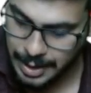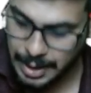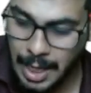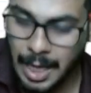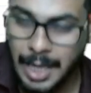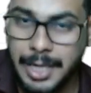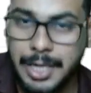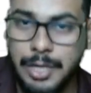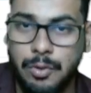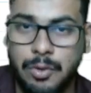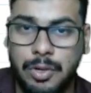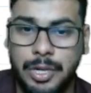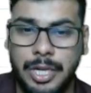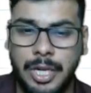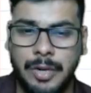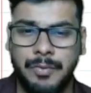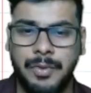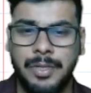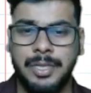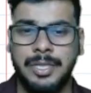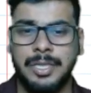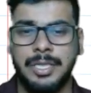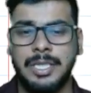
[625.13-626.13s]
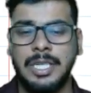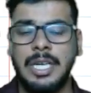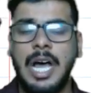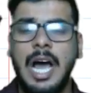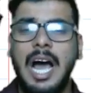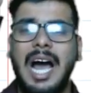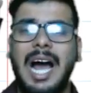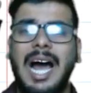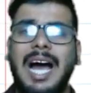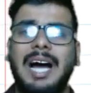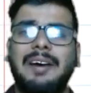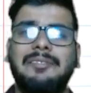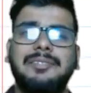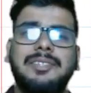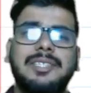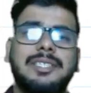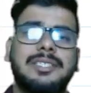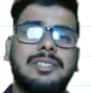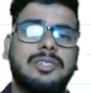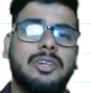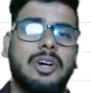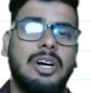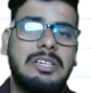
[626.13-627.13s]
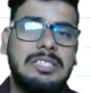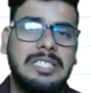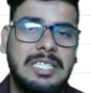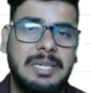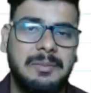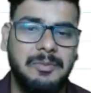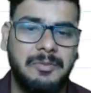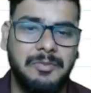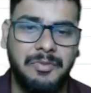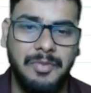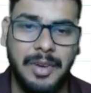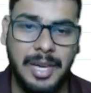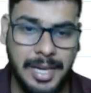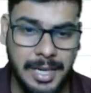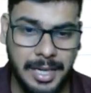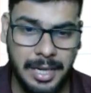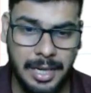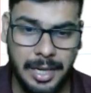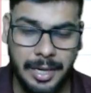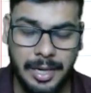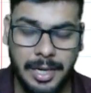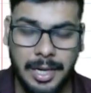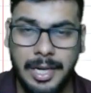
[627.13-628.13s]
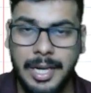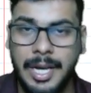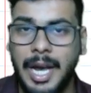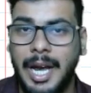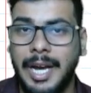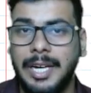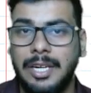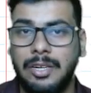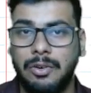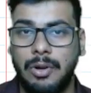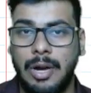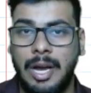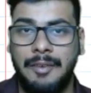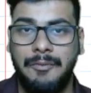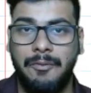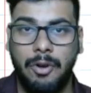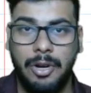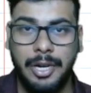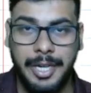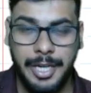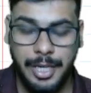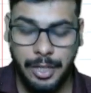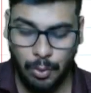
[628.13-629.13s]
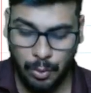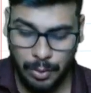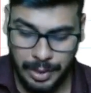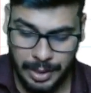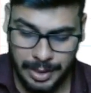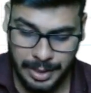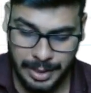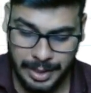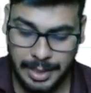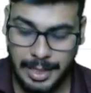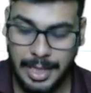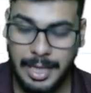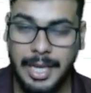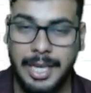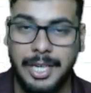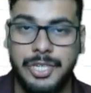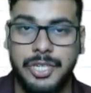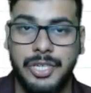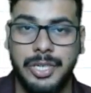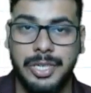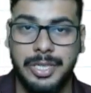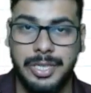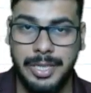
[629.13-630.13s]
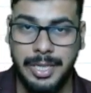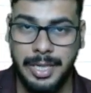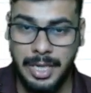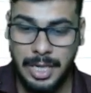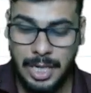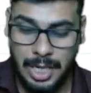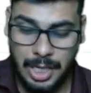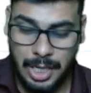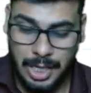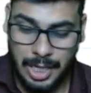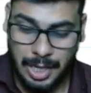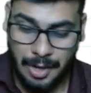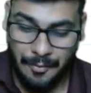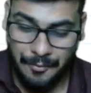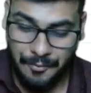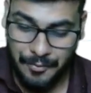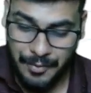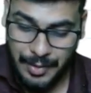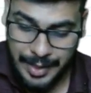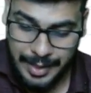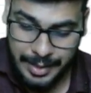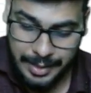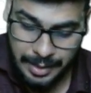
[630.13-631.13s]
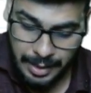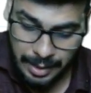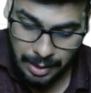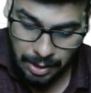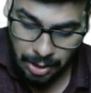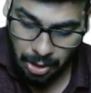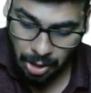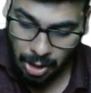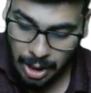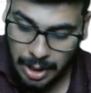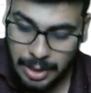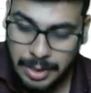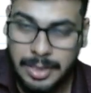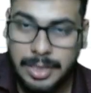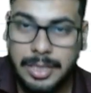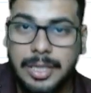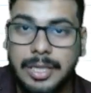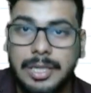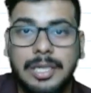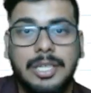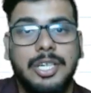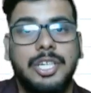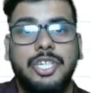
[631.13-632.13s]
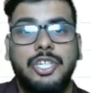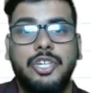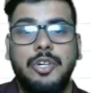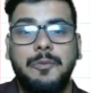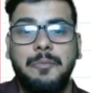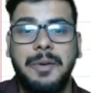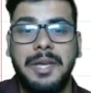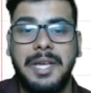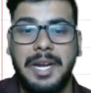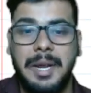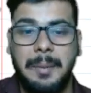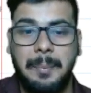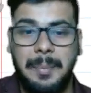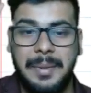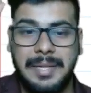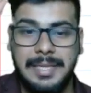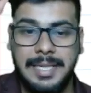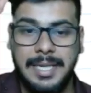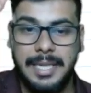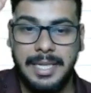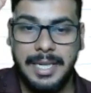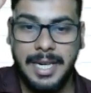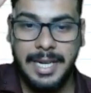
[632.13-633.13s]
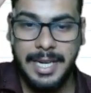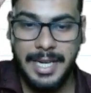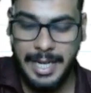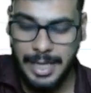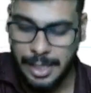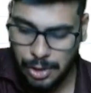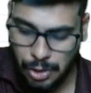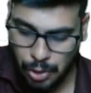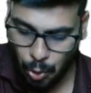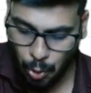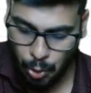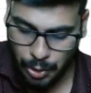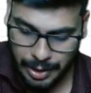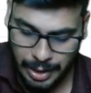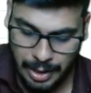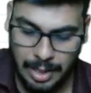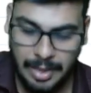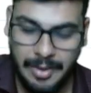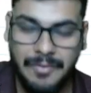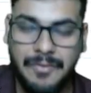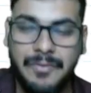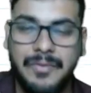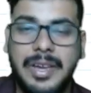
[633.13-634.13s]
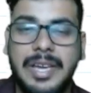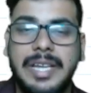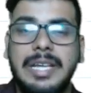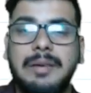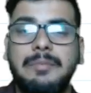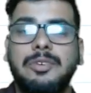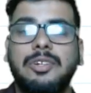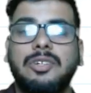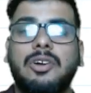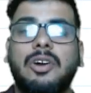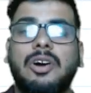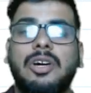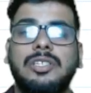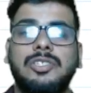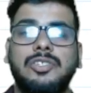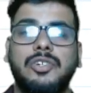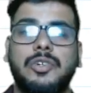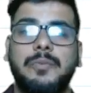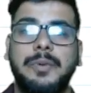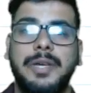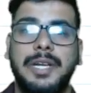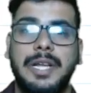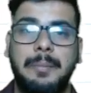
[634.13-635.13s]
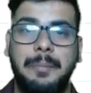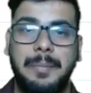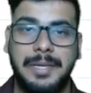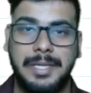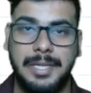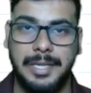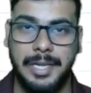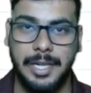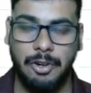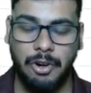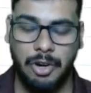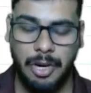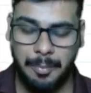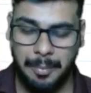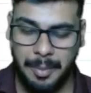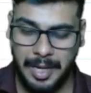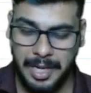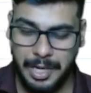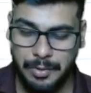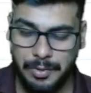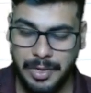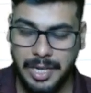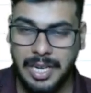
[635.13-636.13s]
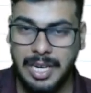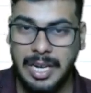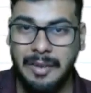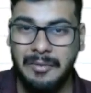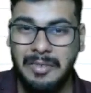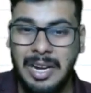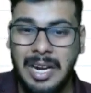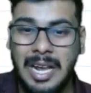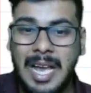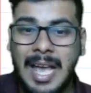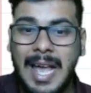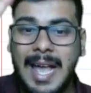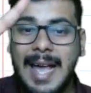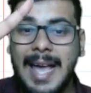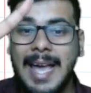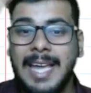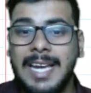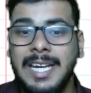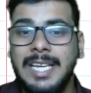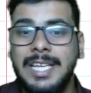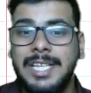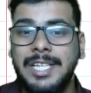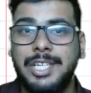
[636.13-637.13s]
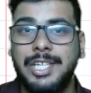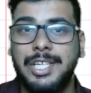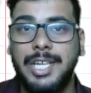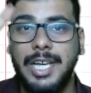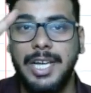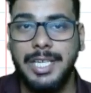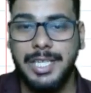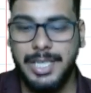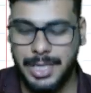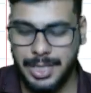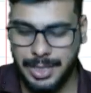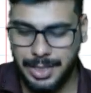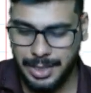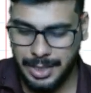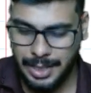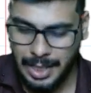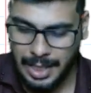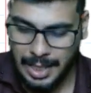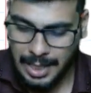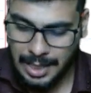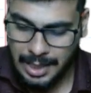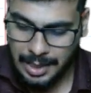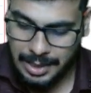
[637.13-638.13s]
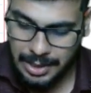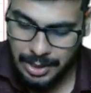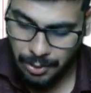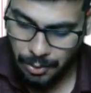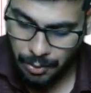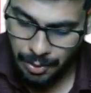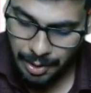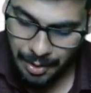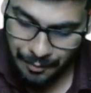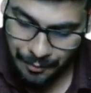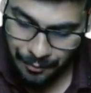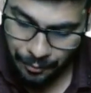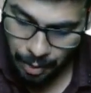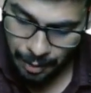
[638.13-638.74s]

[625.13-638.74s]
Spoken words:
Are you clear with this? Have this concept very clearly. I've already told this in the lectures. Fixed cost should be represented in total. Variable cost should be represented on a per unit level. Any changes, so for